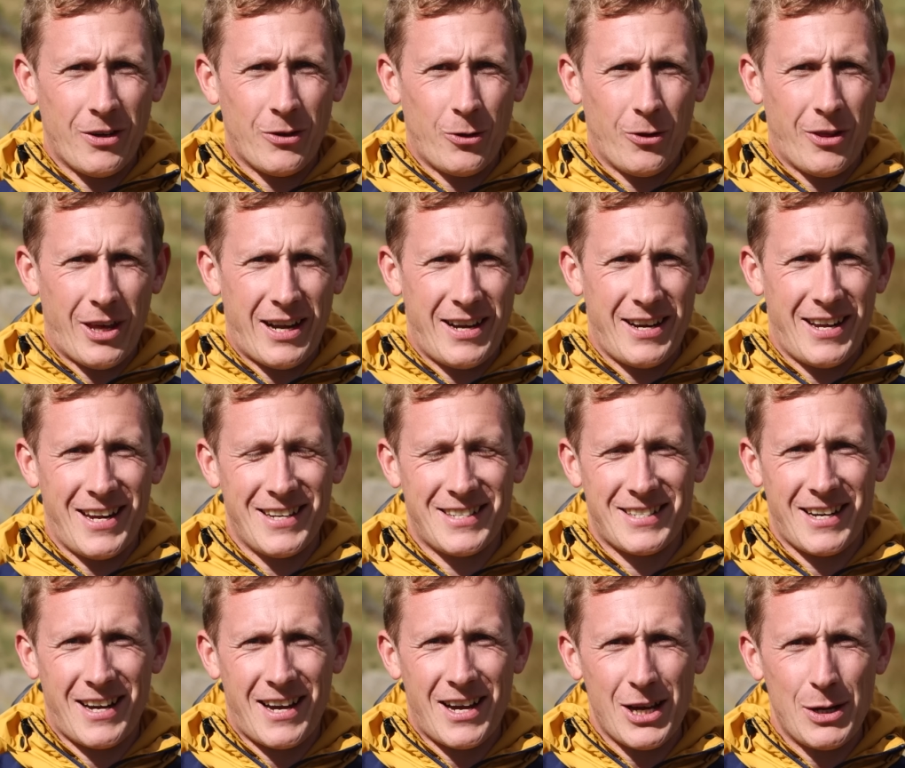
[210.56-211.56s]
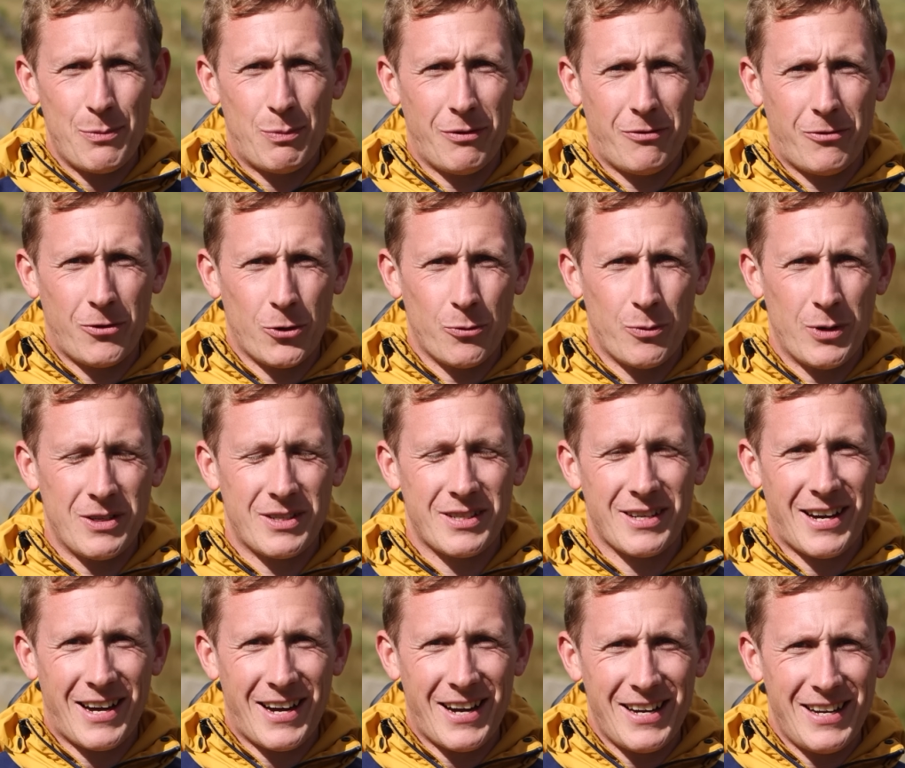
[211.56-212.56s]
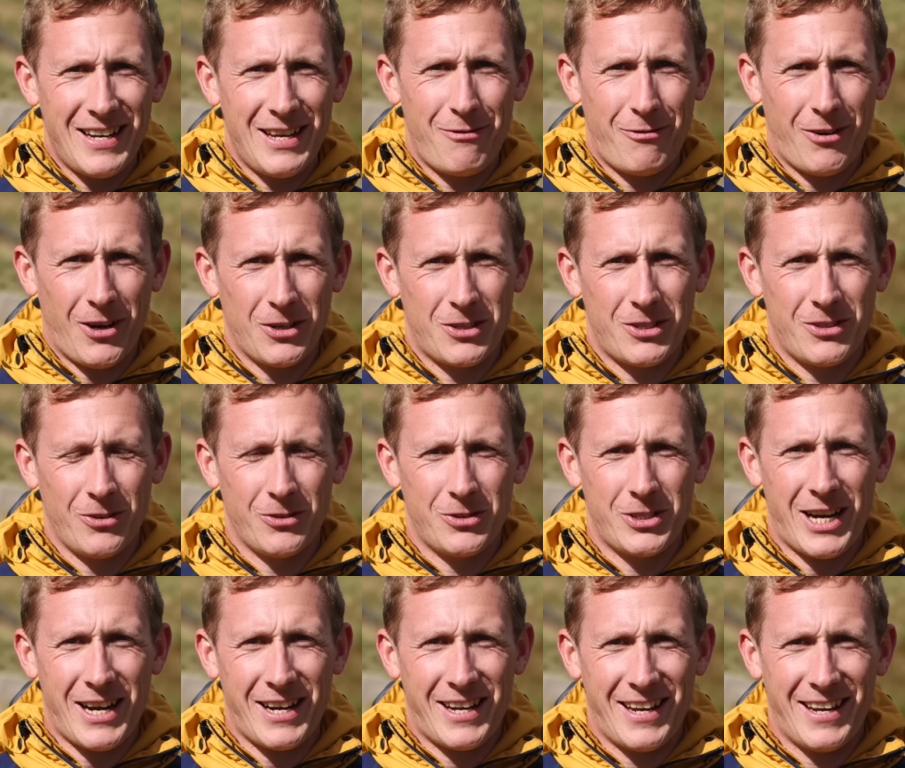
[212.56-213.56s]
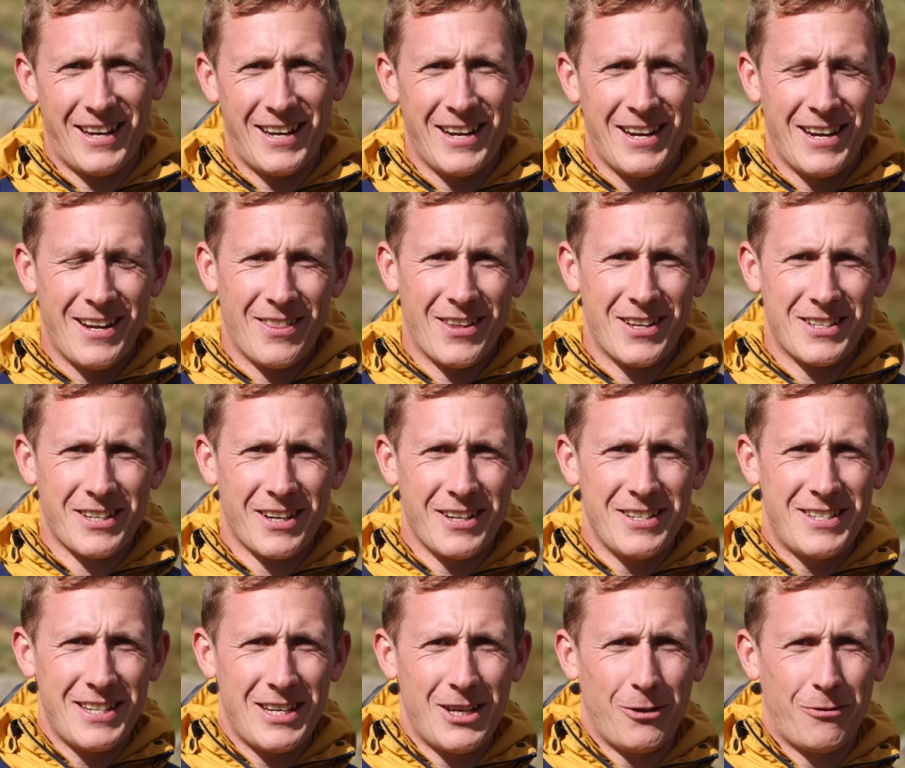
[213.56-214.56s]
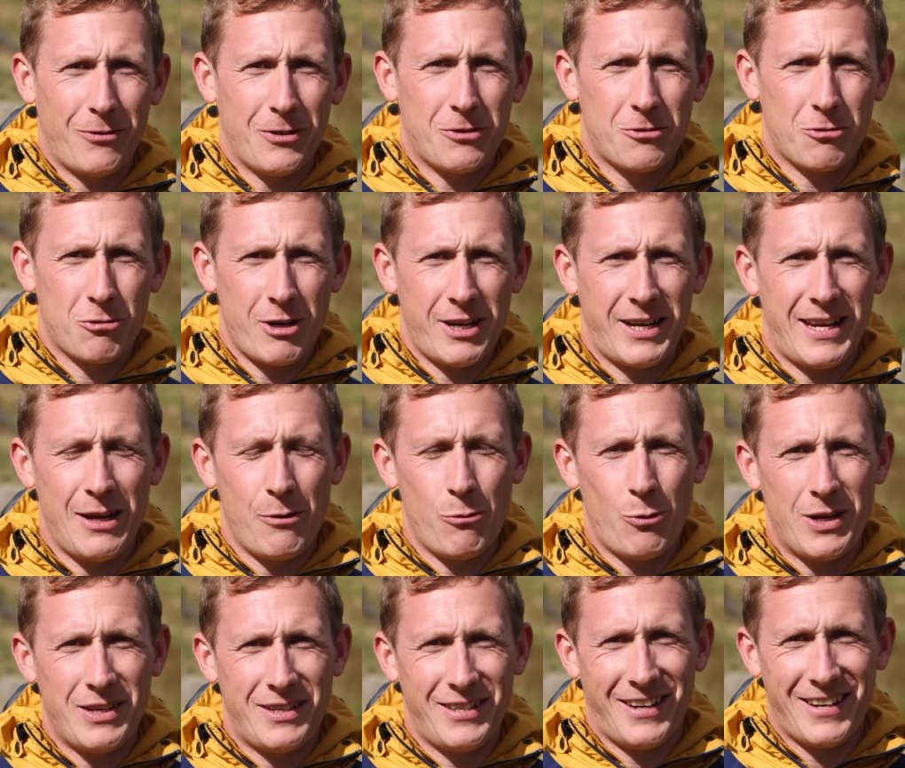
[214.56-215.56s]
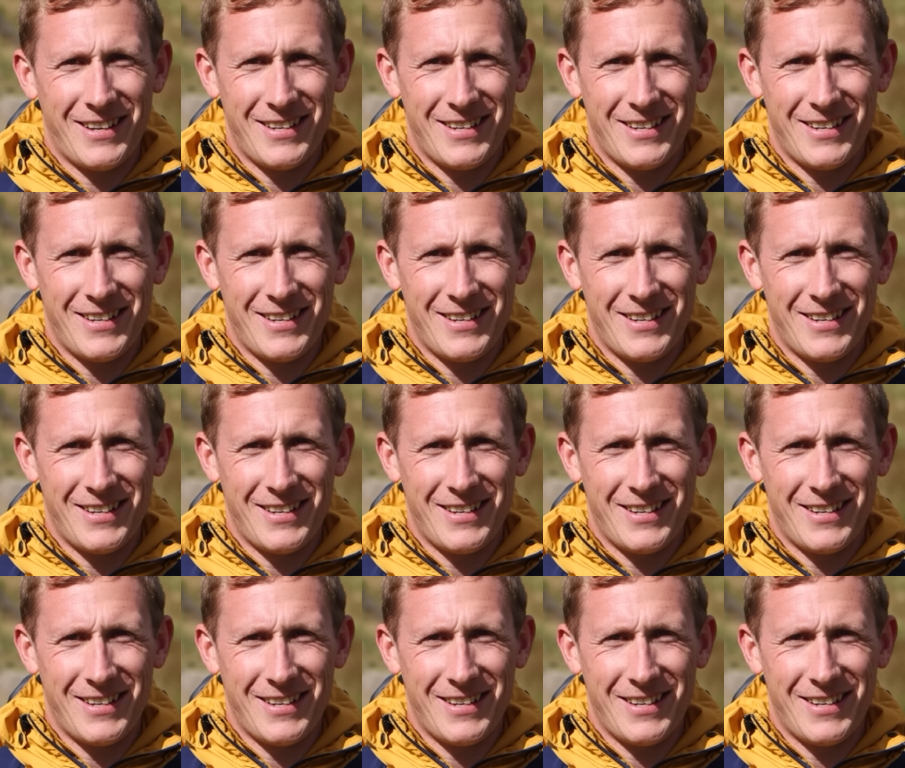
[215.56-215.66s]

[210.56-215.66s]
in all then, it's a high-performance, highly functional jacket that's ideal for tricky winter